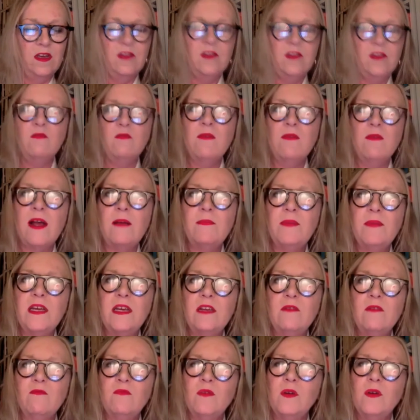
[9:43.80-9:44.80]
The
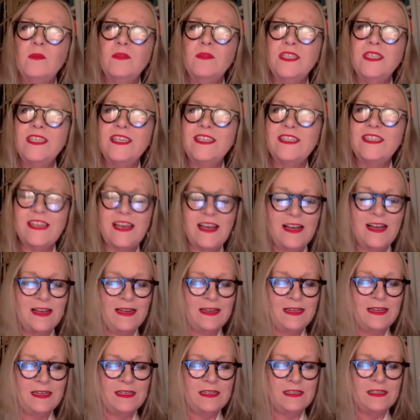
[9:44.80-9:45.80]
rabbit rubbed its
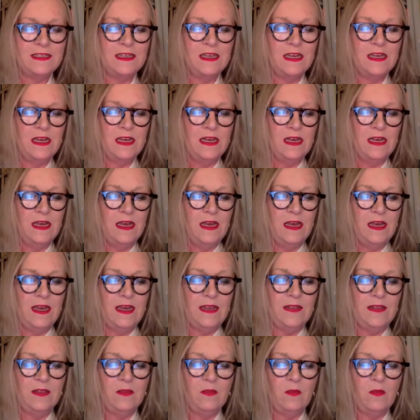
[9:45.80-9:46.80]
eyes
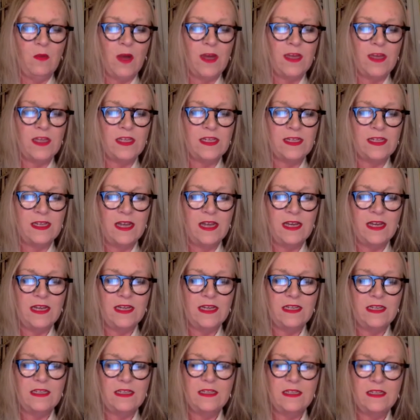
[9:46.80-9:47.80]
in the white
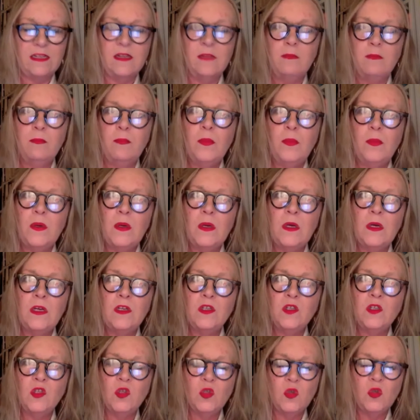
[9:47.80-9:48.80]
light, and the
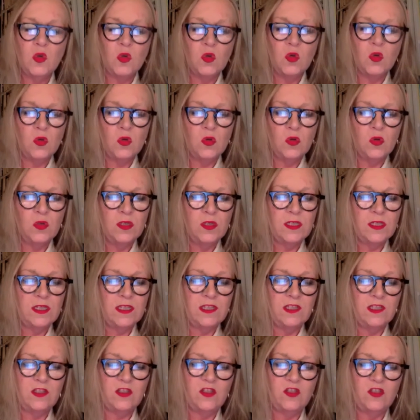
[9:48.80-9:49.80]
bird yawned
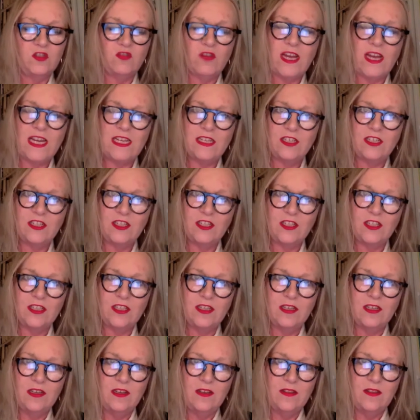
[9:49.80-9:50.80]
and stretched.
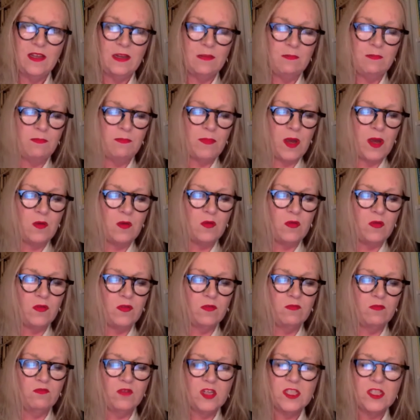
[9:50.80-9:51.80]
Then both
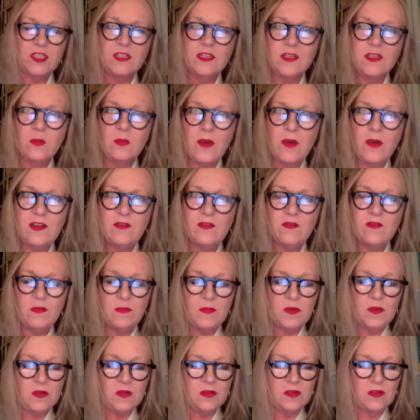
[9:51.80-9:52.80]
rustled away
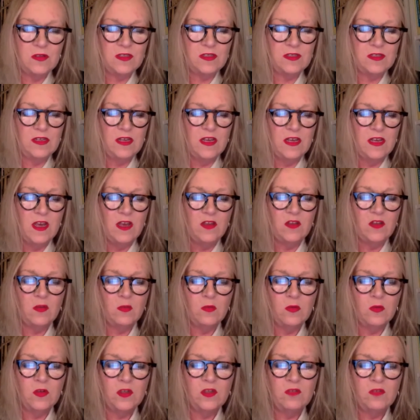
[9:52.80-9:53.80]
from us,
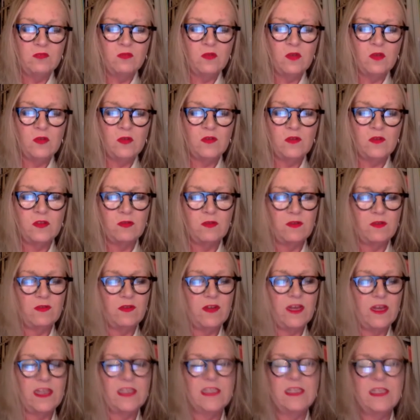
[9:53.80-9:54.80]
towards roofs
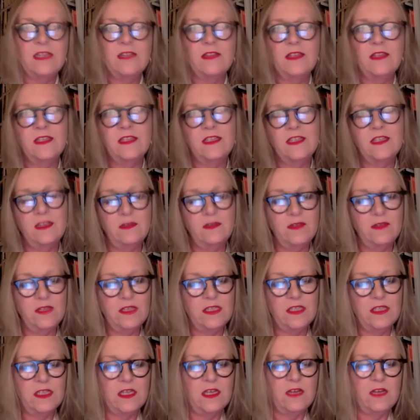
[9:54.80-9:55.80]
reflecting the silvered
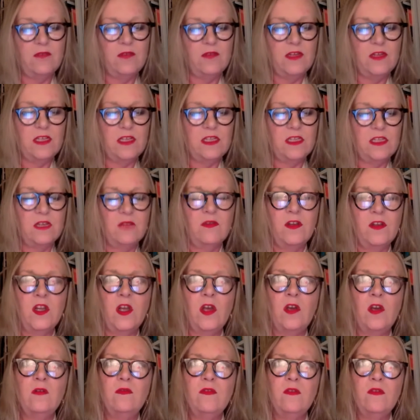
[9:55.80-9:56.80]
surface of an
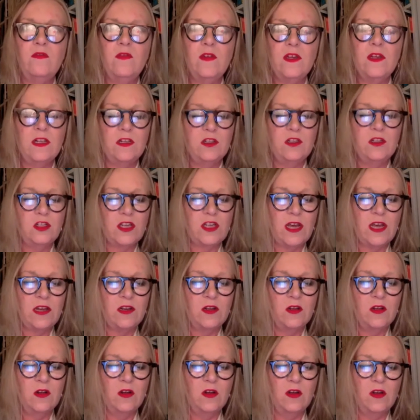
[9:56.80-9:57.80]
overfilled
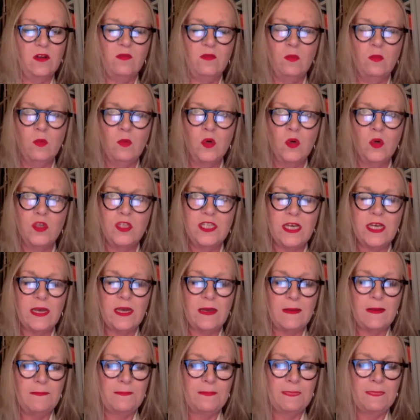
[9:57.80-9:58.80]
channel of
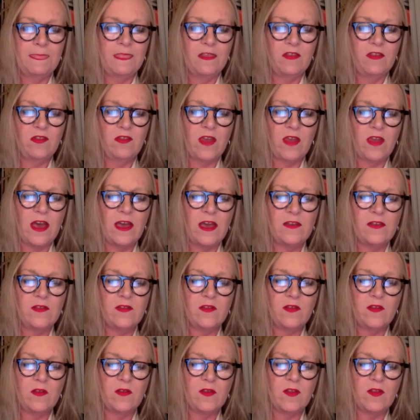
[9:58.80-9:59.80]
water,
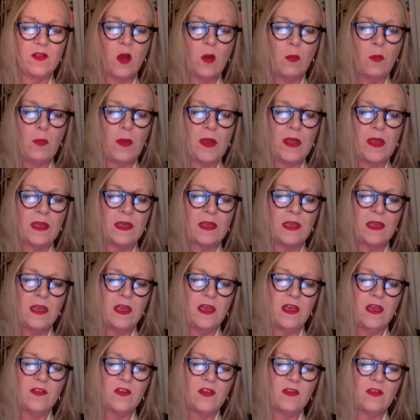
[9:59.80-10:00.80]
sides slopping
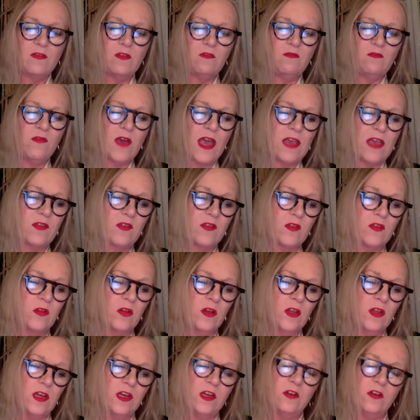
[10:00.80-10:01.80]
as if a
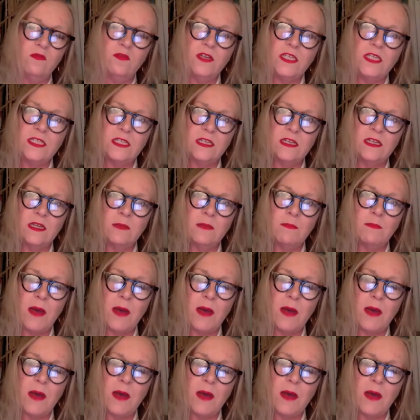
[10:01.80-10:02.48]
vessel had recently